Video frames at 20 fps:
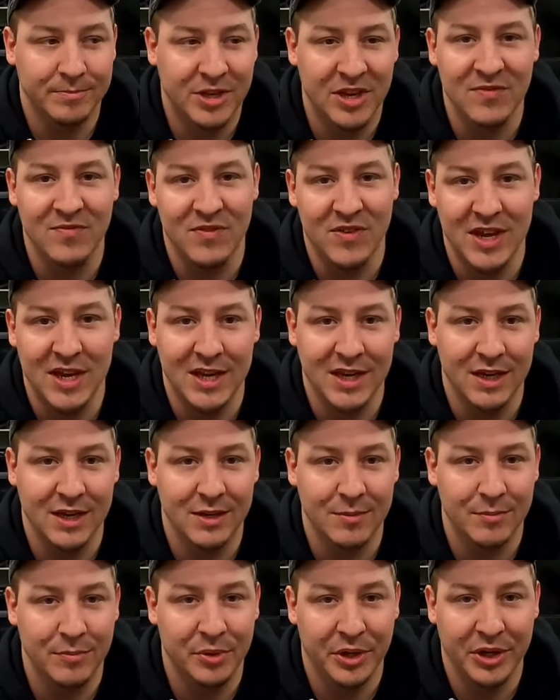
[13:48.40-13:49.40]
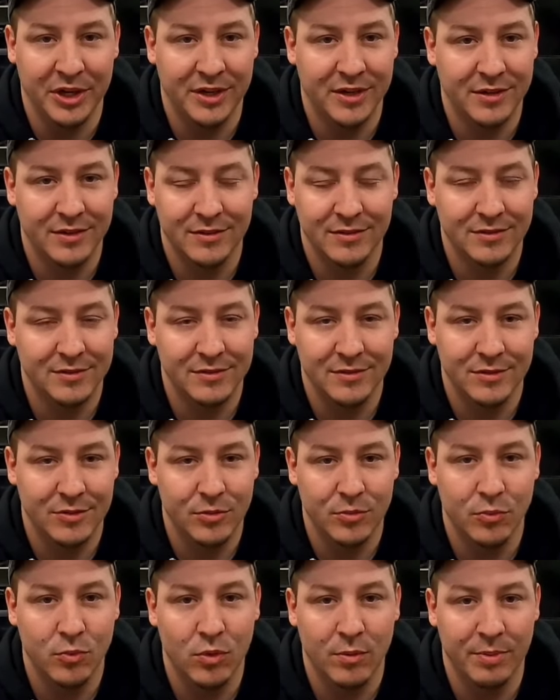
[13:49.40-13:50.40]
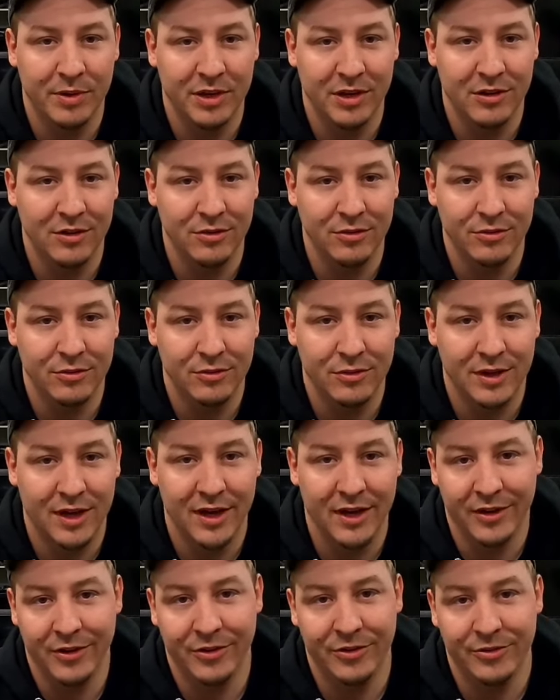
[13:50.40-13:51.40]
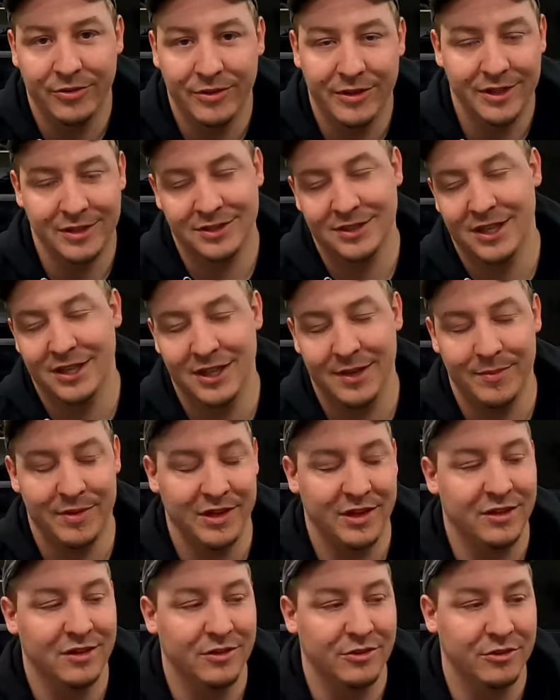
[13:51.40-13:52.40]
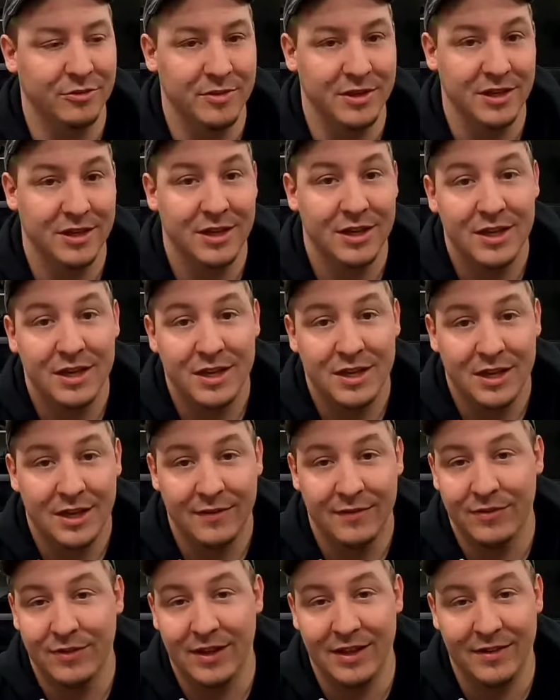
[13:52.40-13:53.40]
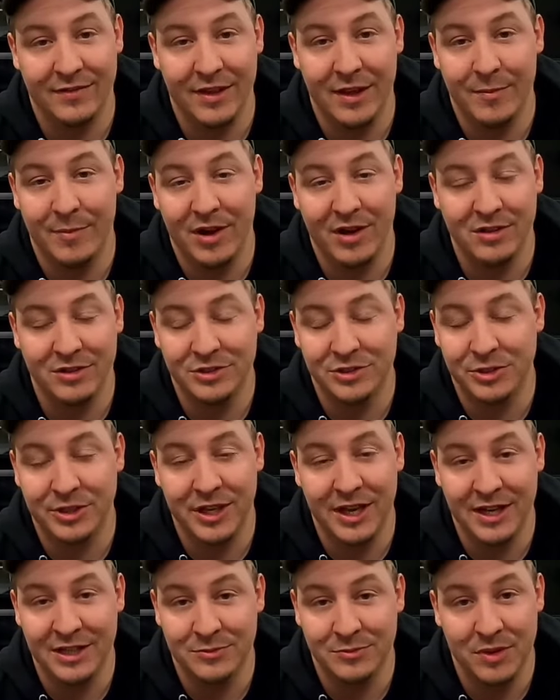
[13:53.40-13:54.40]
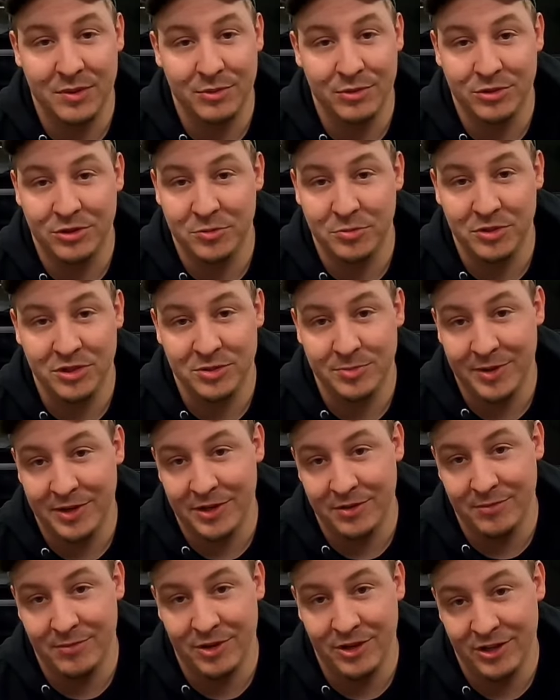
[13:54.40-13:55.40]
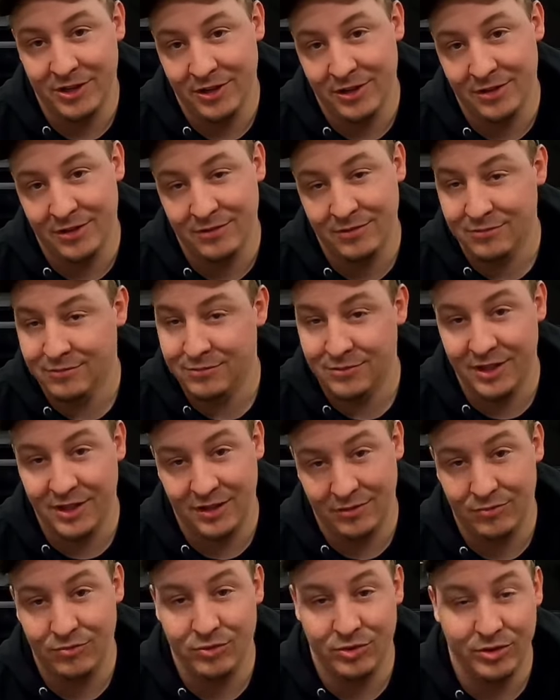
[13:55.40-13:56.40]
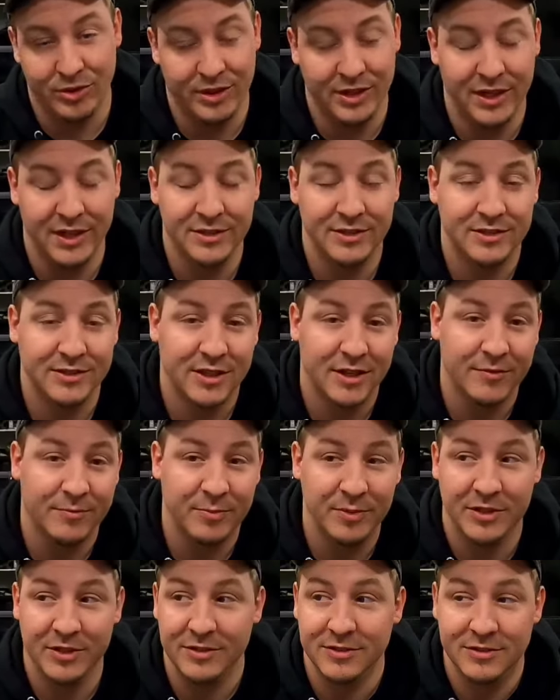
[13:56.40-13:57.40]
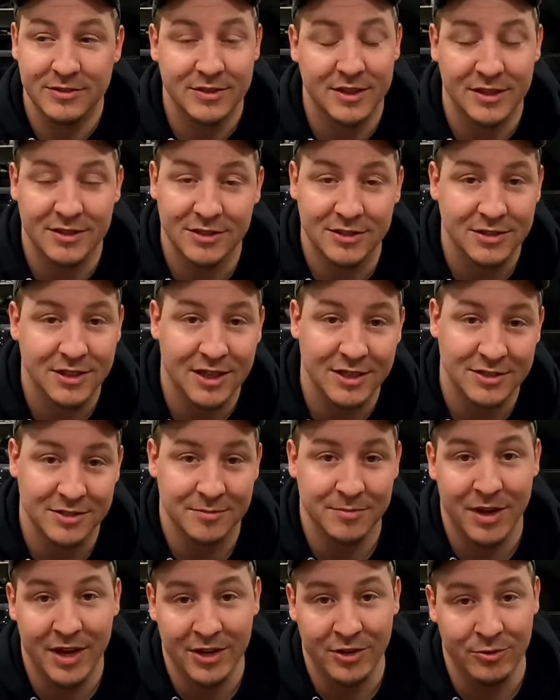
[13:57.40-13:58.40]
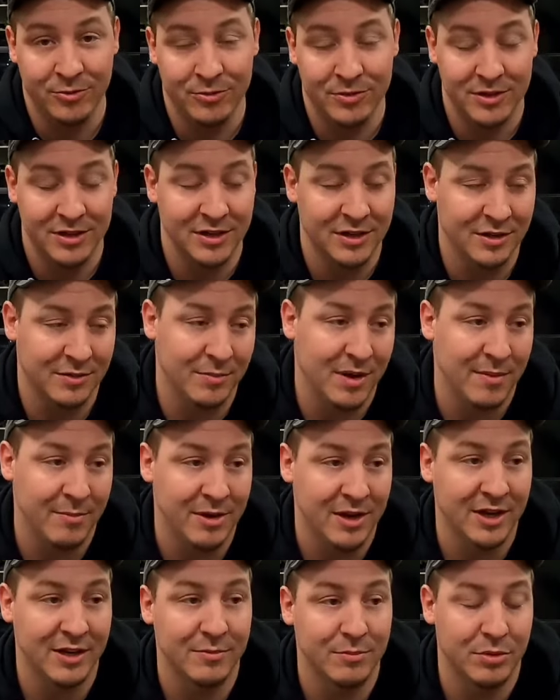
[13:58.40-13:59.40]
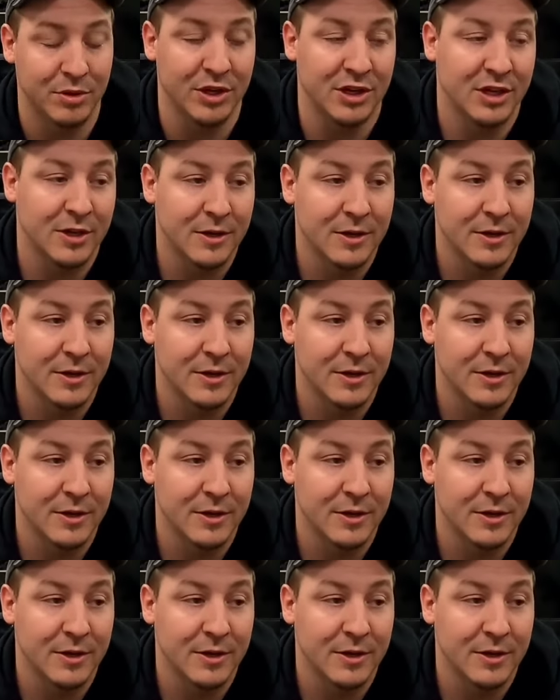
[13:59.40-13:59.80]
convenient, but whoopity-doo. I don't know. It's not that big a deal to me. If that bothers you guys, maybe you should be spending the money on like really nice stuff because that's a minute thing in my mind. But